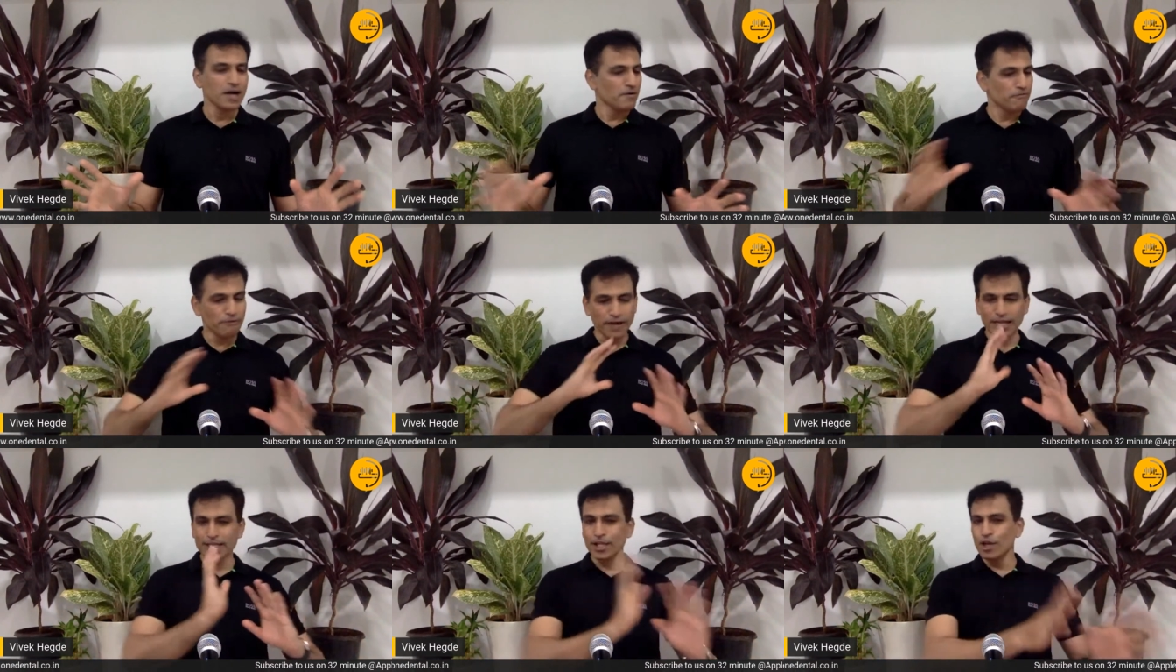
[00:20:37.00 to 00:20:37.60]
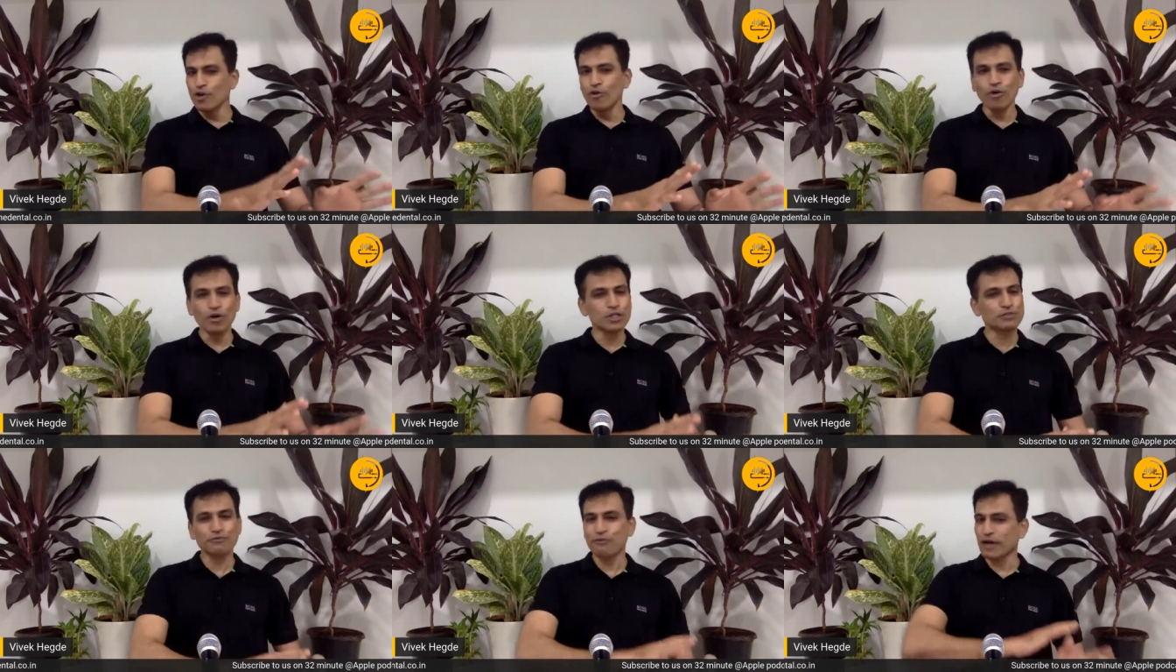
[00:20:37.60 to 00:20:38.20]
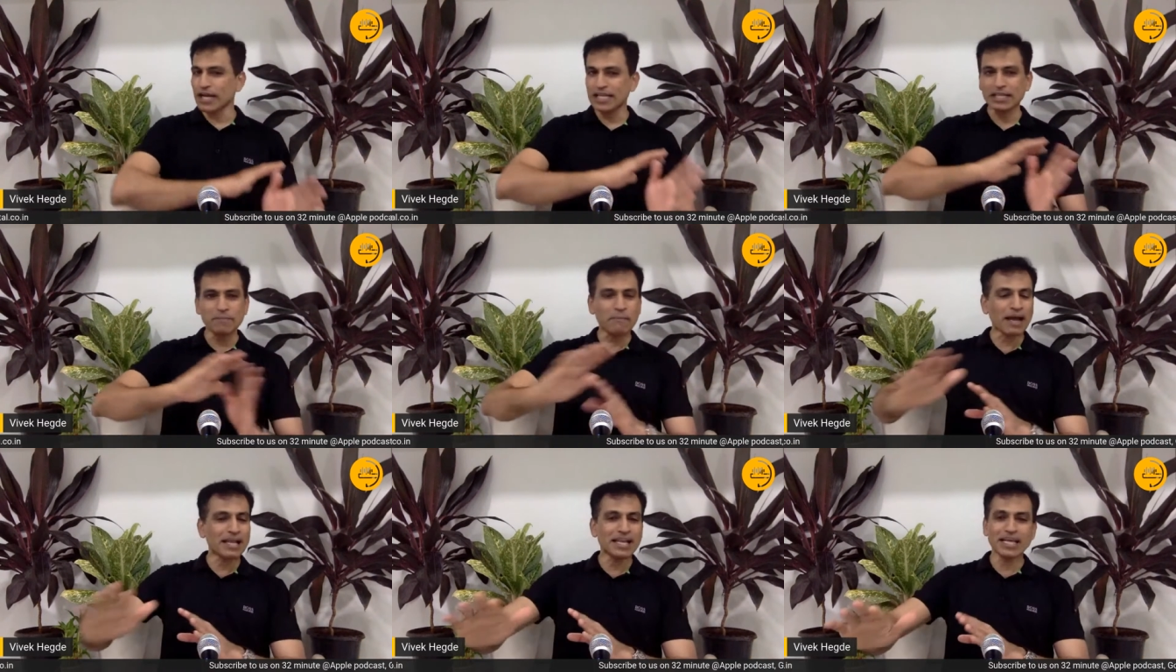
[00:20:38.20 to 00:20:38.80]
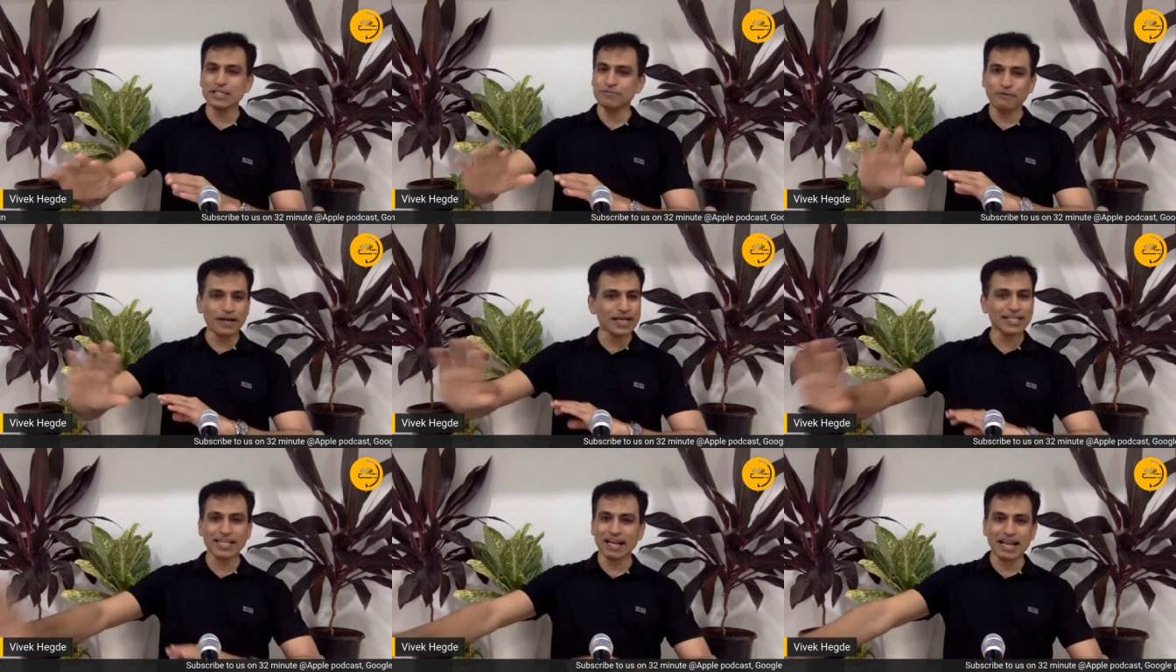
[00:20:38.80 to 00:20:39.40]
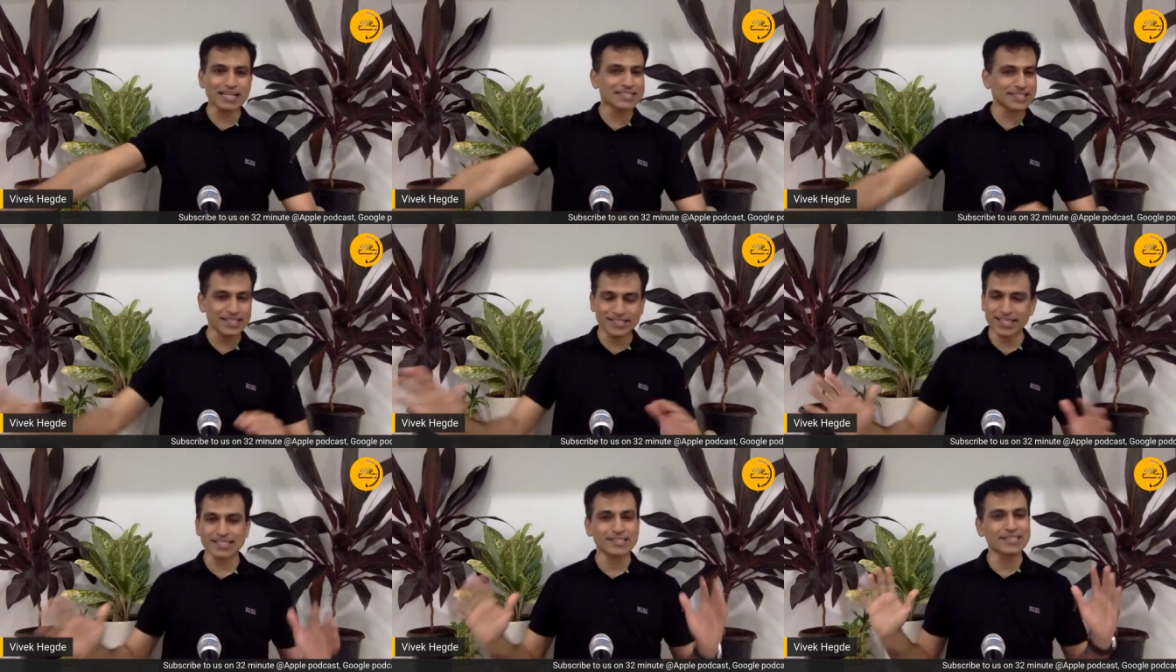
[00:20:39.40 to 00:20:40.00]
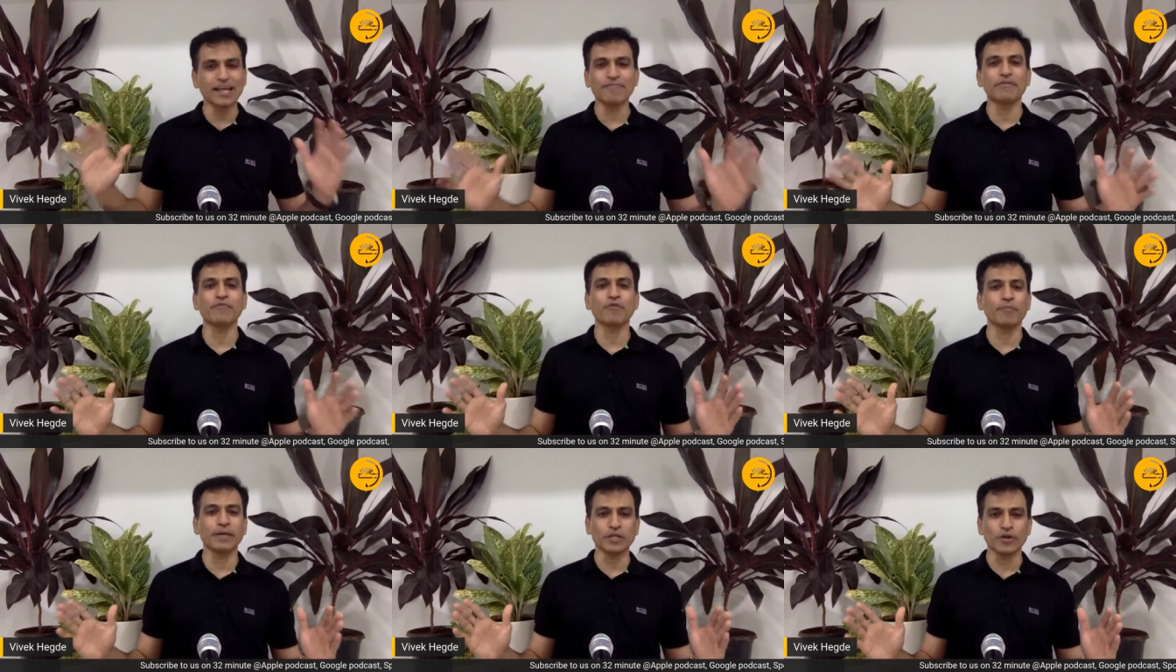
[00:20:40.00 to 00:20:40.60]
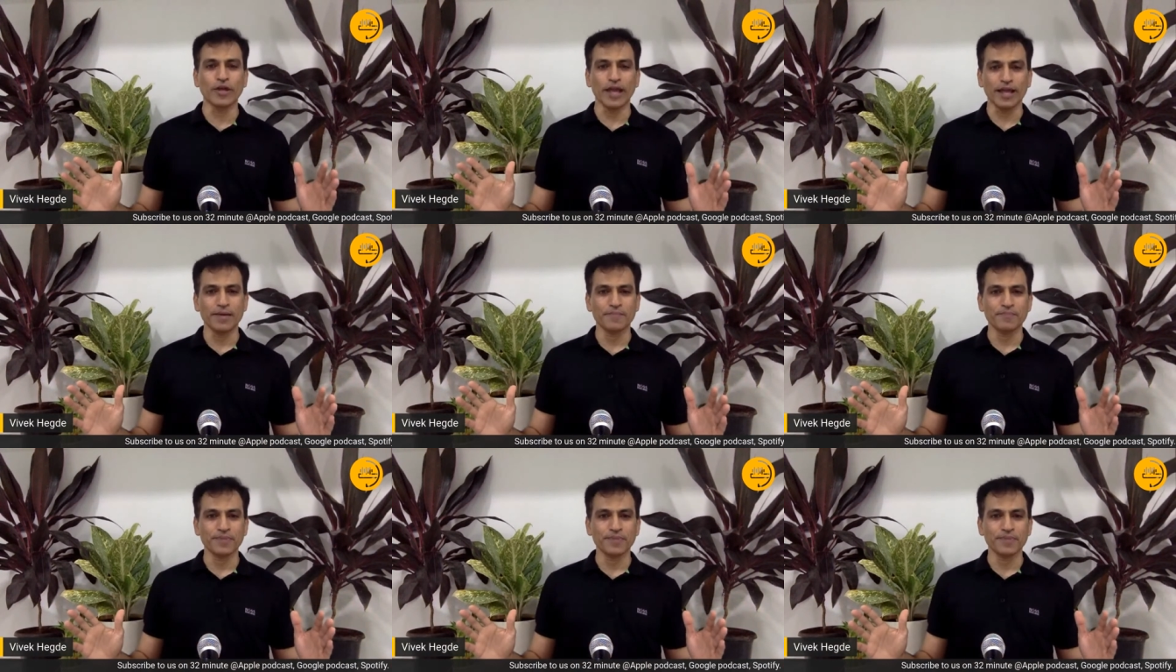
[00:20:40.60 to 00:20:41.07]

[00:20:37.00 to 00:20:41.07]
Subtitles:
Forget the looks, forget the mileage, forget the rest. It's just safety for me today.